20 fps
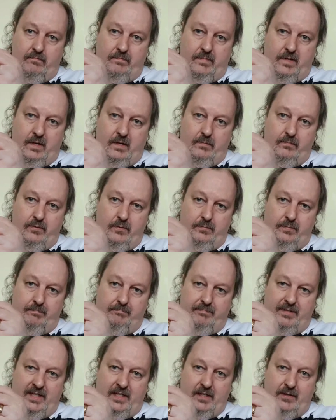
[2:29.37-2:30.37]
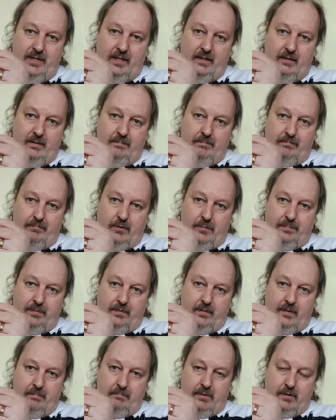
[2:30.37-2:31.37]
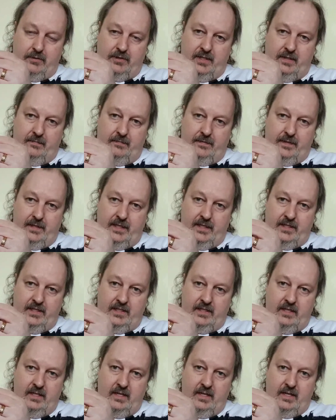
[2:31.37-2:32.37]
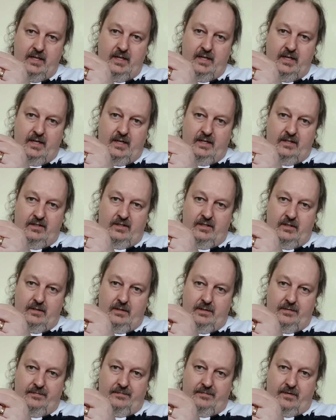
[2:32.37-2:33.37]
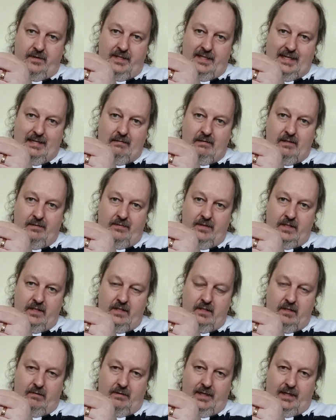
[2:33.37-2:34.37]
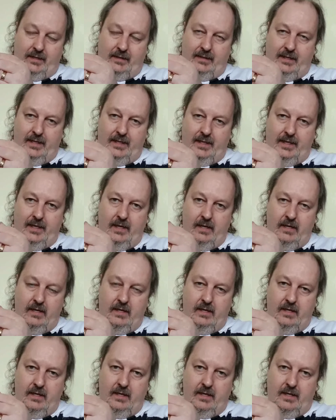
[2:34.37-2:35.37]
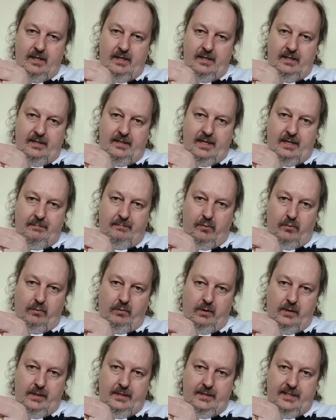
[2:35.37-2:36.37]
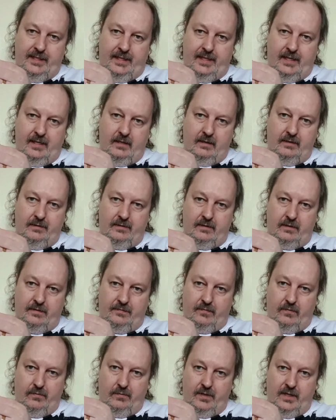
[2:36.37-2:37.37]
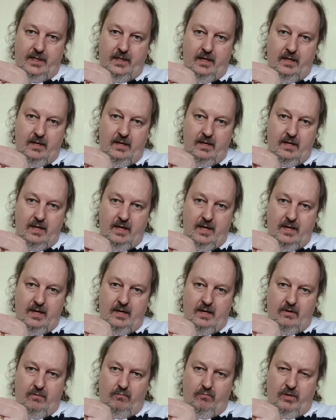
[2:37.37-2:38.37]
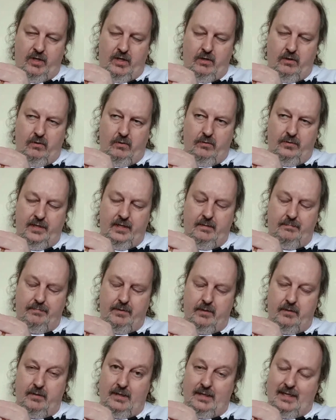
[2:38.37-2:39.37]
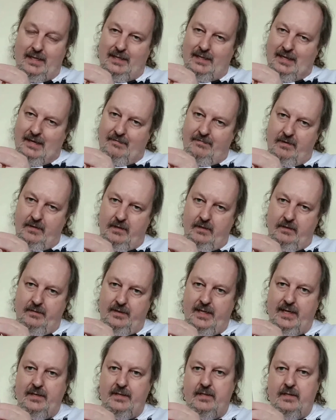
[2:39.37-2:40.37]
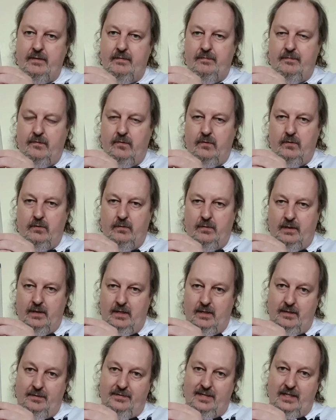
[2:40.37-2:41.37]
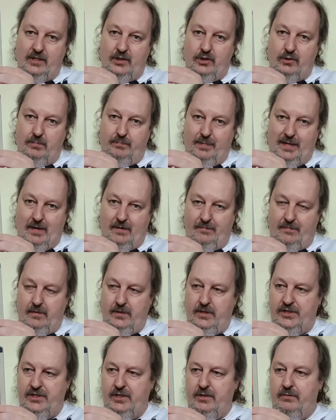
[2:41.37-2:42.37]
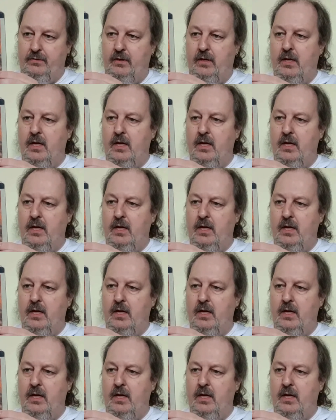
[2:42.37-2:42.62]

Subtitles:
I will be doing a proper unboxing for this to find out if it's like the Deadpool lenticular that I've already recorded but haven't done the editing for. That should be out very soon.